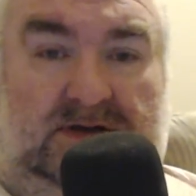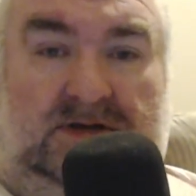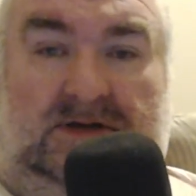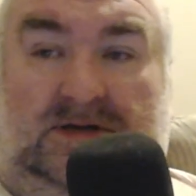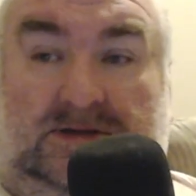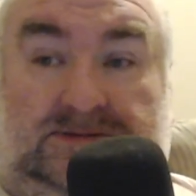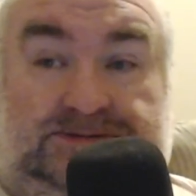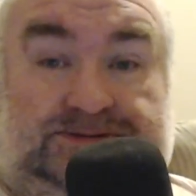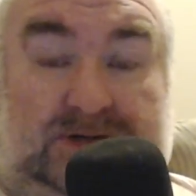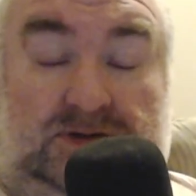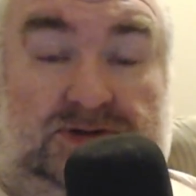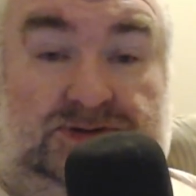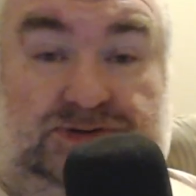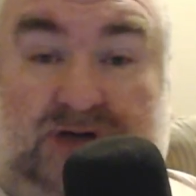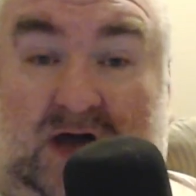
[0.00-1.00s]

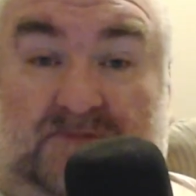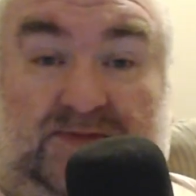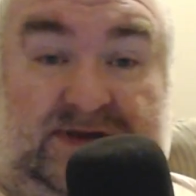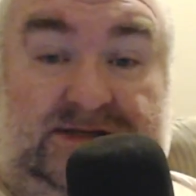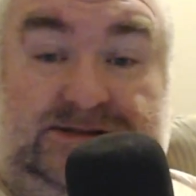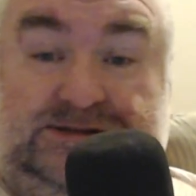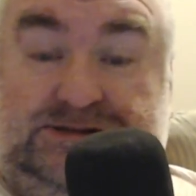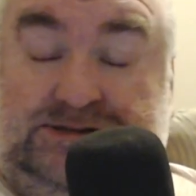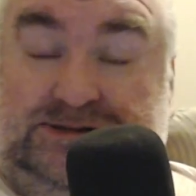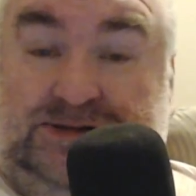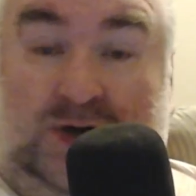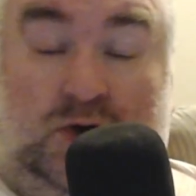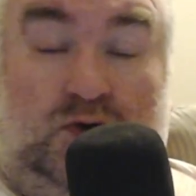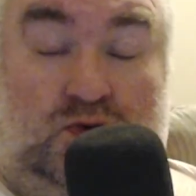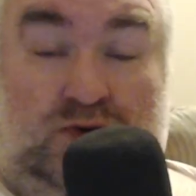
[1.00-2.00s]
Photoshop is
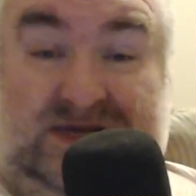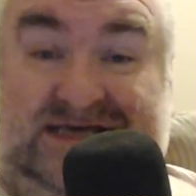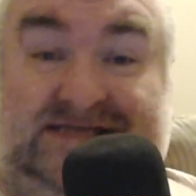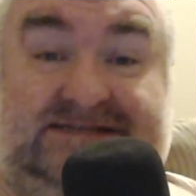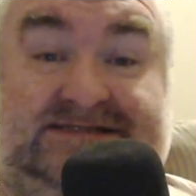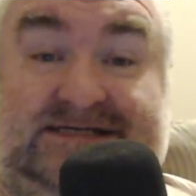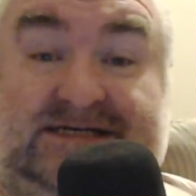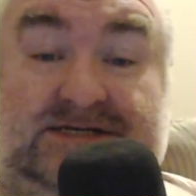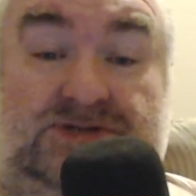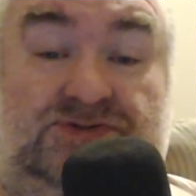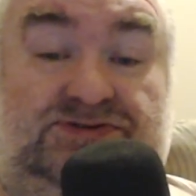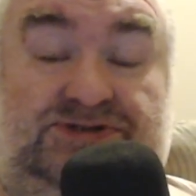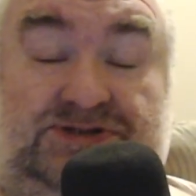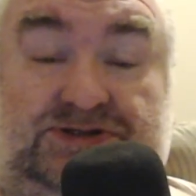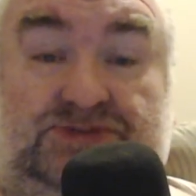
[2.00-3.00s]
so easy to use
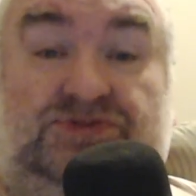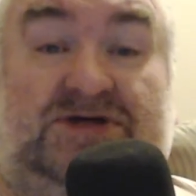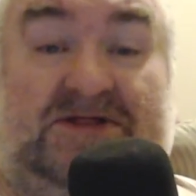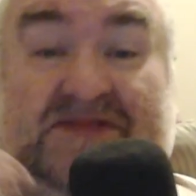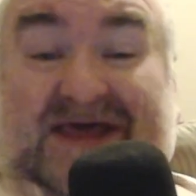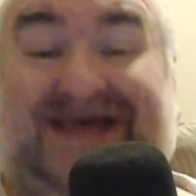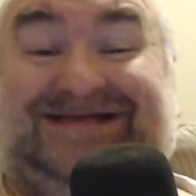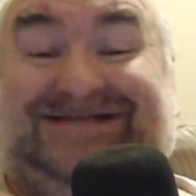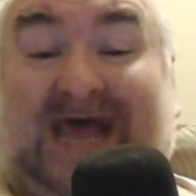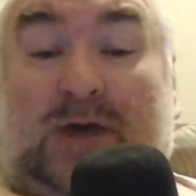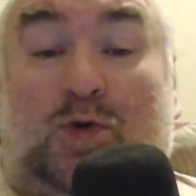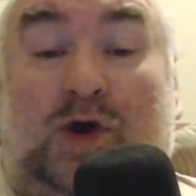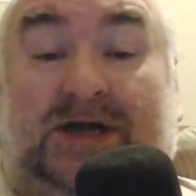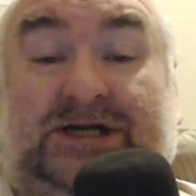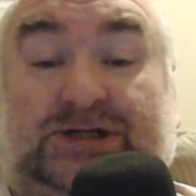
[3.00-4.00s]
to do the things I
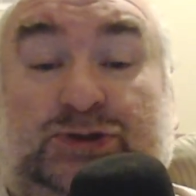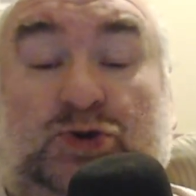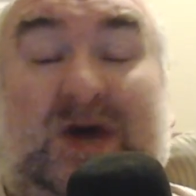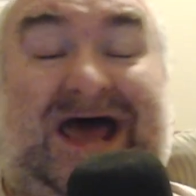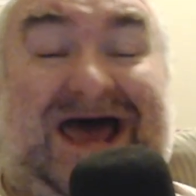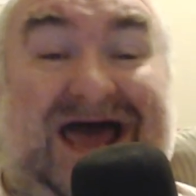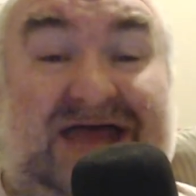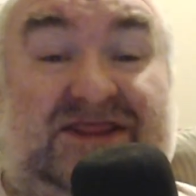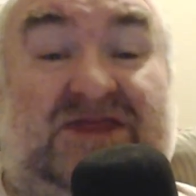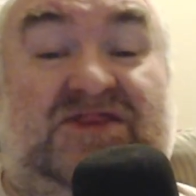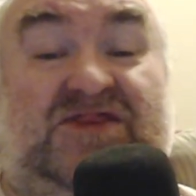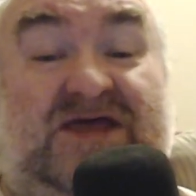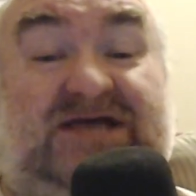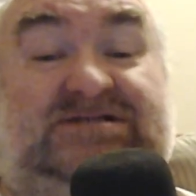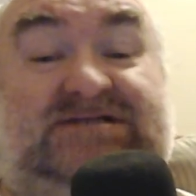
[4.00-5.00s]
want to do and the
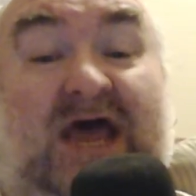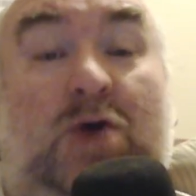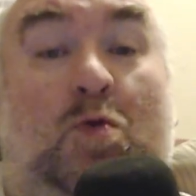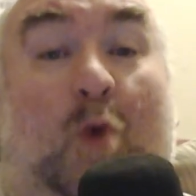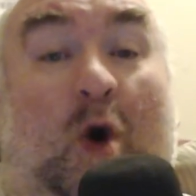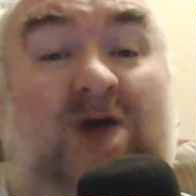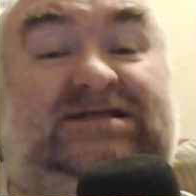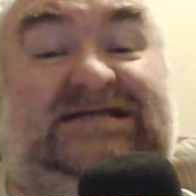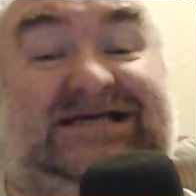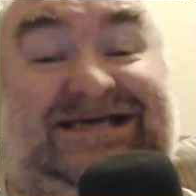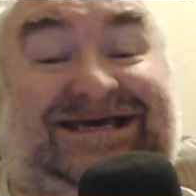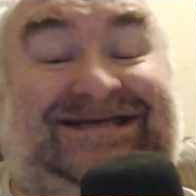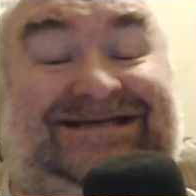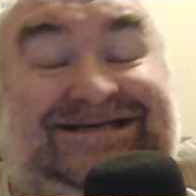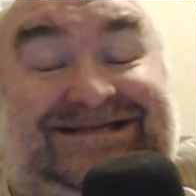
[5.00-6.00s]
things I want to
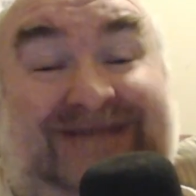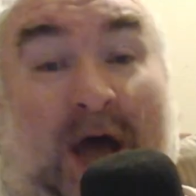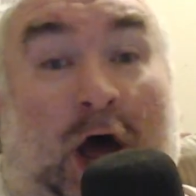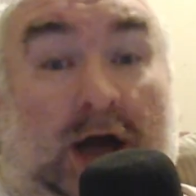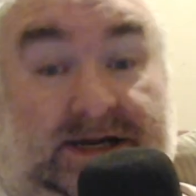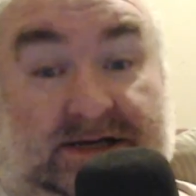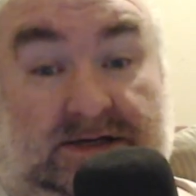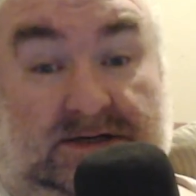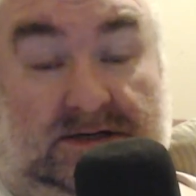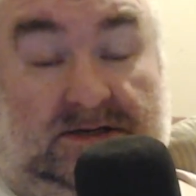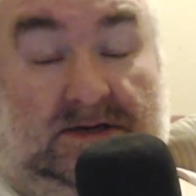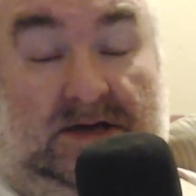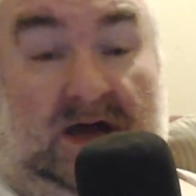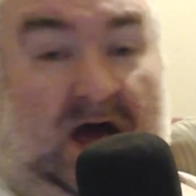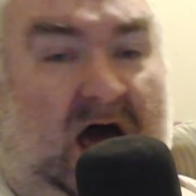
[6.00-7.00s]
get done.
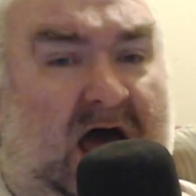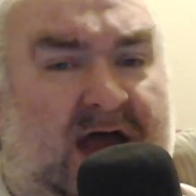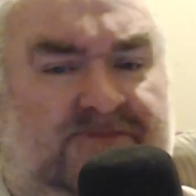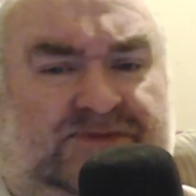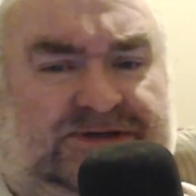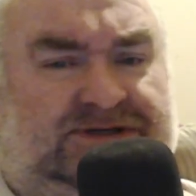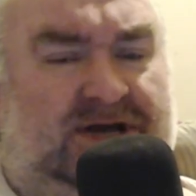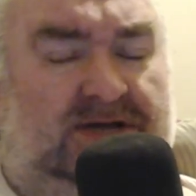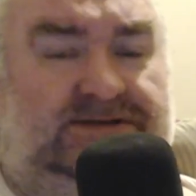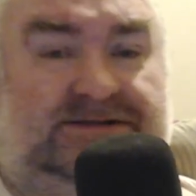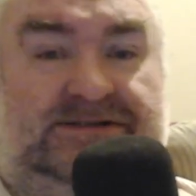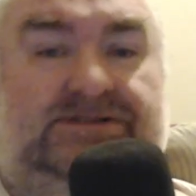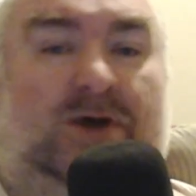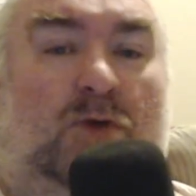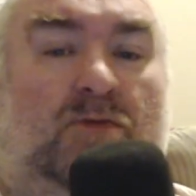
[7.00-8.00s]
I've done
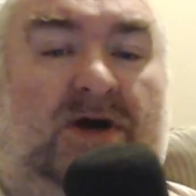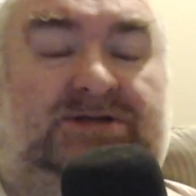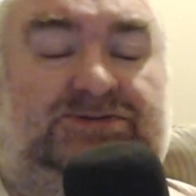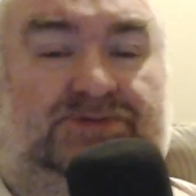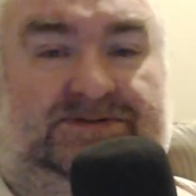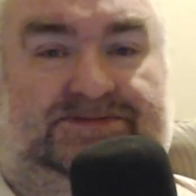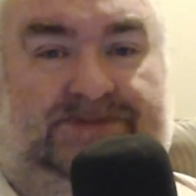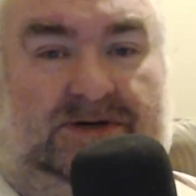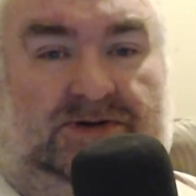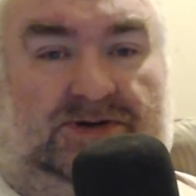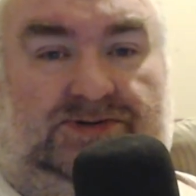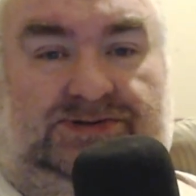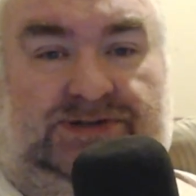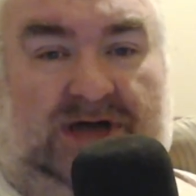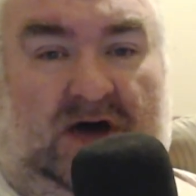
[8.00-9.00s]
so much with
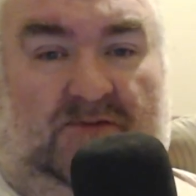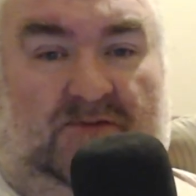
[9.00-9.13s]
Photoshop.